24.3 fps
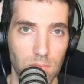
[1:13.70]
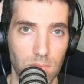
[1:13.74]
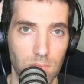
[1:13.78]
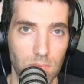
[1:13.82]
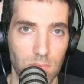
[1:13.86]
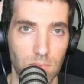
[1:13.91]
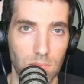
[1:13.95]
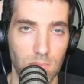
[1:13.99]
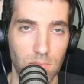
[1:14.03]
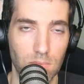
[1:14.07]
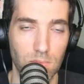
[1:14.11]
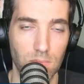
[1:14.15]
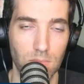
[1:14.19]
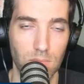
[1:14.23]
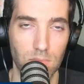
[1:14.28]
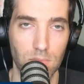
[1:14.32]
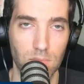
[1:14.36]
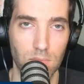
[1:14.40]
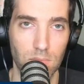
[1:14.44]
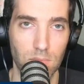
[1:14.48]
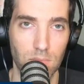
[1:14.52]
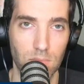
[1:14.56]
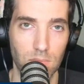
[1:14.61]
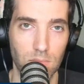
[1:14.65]

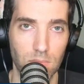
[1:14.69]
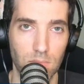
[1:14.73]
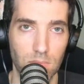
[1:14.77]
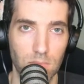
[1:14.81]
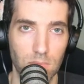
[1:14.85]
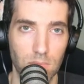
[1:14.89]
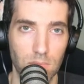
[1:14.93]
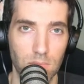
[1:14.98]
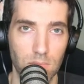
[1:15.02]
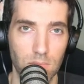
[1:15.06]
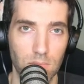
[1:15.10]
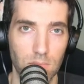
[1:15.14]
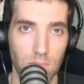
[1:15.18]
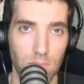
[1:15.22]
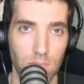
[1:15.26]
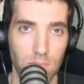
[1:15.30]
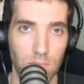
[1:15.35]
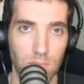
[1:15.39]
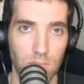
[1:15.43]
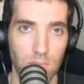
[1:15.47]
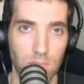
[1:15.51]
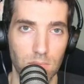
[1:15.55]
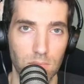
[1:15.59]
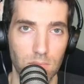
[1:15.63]

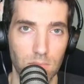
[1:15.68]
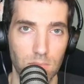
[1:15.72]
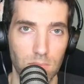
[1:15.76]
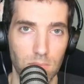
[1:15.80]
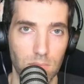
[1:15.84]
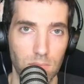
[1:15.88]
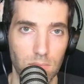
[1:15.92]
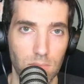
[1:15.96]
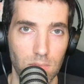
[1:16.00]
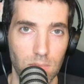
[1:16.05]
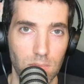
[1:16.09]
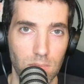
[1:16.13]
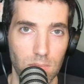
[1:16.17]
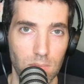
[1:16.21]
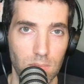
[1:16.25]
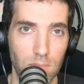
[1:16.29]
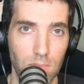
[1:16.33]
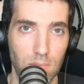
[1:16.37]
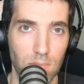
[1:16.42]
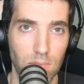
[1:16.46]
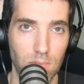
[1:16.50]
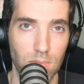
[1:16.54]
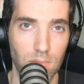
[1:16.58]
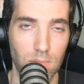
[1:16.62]

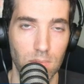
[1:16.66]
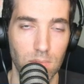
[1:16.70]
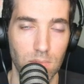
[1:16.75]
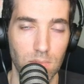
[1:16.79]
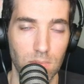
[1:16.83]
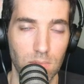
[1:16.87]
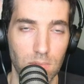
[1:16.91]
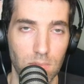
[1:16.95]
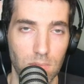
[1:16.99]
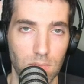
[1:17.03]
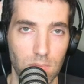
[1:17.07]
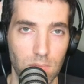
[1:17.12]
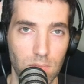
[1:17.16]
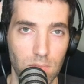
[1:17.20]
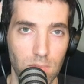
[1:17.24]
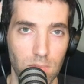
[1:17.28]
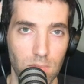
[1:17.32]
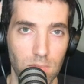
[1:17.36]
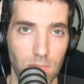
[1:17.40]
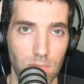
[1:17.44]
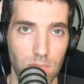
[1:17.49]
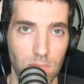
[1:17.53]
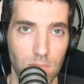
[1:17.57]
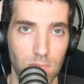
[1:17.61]

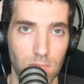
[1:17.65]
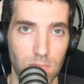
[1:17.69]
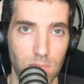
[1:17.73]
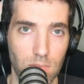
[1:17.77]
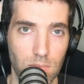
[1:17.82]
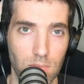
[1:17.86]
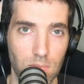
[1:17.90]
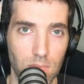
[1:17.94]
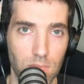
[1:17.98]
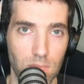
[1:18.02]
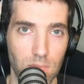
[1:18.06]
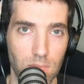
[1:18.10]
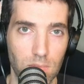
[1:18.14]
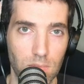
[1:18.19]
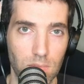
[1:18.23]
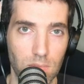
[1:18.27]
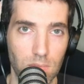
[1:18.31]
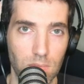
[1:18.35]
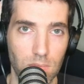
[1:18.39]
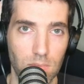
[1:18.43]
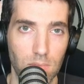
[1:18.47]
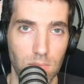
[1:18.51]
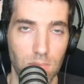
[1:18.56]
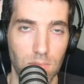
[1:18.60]

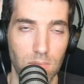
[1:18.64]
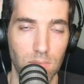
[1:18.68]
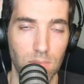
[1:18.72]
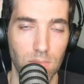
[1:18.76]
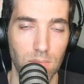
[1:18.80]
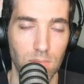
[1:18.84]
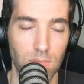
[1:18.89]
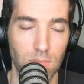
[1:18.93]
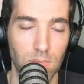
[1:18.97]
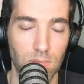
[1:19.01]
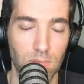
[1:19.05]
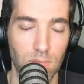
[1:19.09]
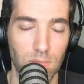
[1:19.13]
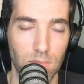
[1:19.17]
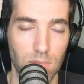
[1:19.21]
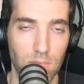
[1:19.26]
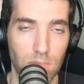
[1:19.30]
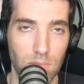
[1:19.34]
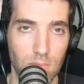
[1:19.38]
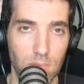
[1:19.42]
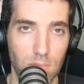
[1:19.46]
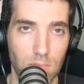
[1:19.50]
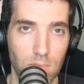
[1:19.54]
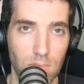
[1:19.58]

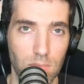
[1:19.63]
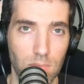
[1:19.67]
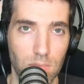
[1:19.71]
The person shown says nothing.